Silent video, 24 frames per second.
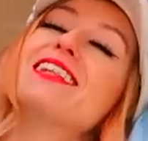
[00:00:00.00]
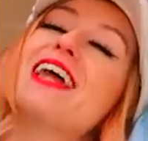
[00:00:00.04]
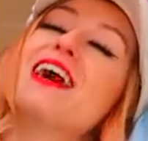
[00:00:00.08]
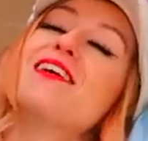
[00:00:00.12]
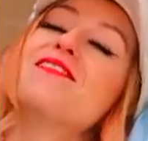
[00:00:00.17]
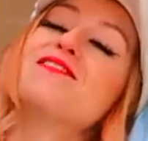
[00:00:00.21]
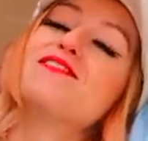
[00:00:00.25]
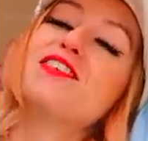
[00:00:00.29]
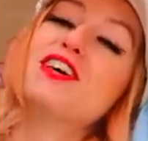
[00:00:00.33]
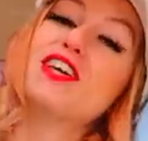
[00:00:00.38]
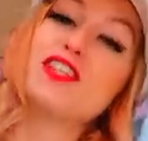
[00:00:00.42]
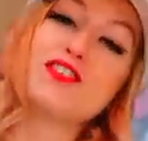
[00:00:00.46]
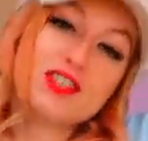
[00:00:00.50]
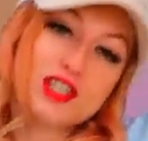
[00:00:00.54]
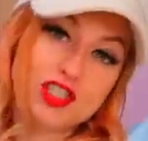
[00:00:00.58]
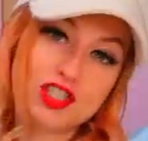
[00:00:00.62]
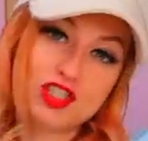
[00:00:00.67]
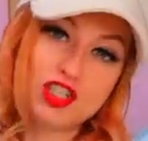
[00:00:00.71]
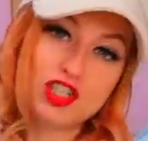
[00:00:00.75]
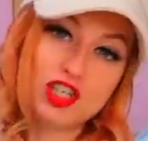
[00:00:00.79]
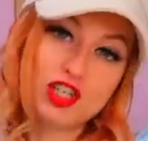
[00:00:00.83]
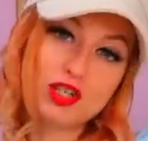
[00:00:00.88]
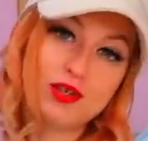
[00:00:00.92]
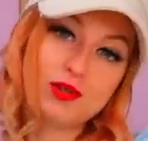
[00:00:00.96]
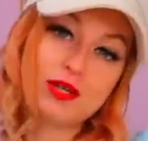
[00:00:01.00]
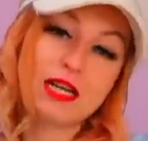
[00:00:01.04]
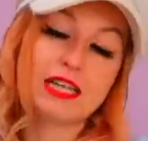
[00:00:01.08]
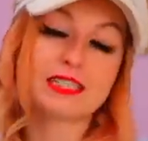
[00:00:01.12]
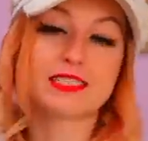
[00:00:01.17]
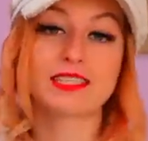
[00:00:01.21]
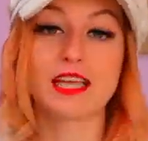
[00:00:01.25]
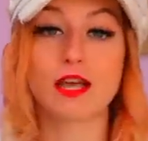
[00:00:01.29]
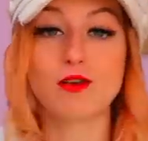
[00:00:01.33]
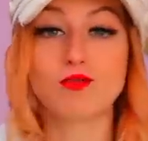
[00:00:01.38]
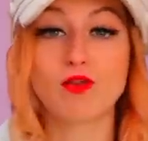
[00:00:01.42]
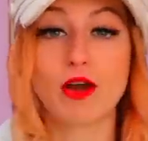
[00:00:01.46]
without further ado,
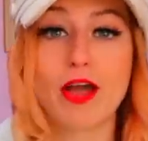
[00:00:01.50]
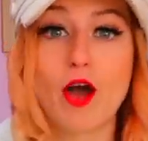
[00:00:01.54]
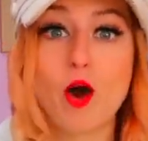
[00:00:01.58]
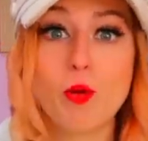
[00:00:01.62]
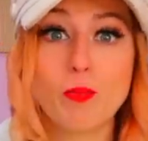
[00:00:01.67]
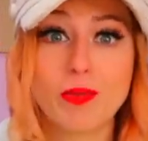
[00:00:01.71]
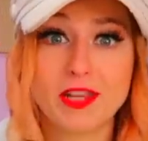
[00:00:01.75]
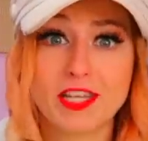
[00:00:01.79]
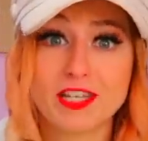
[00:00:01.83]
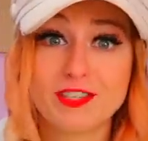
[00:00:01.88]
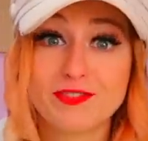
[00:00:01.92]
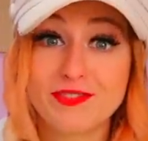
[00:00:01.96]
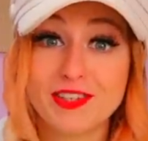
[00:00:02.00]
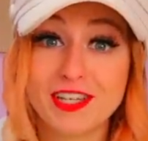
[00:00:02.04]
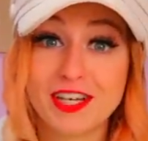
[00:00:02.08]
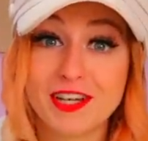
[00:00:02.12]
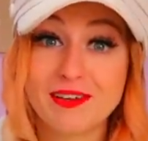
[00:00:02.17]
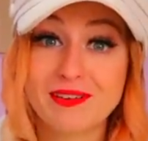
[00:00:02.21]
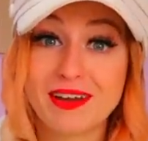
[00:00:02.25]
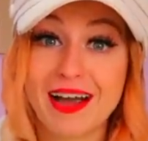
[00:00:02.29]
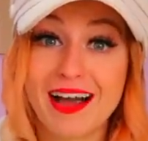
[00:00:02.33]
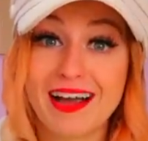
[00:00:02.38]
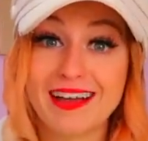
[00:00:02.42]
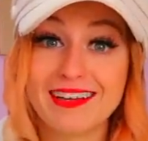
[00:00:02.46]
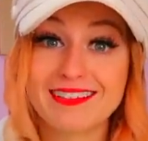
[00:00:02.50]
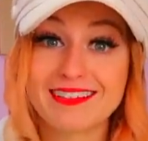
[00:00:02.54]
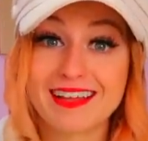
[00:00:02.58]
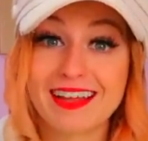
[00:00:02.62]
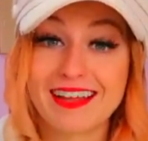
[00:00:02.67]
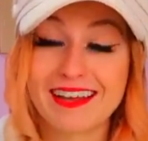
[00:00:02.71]
let's get right on with this video guys,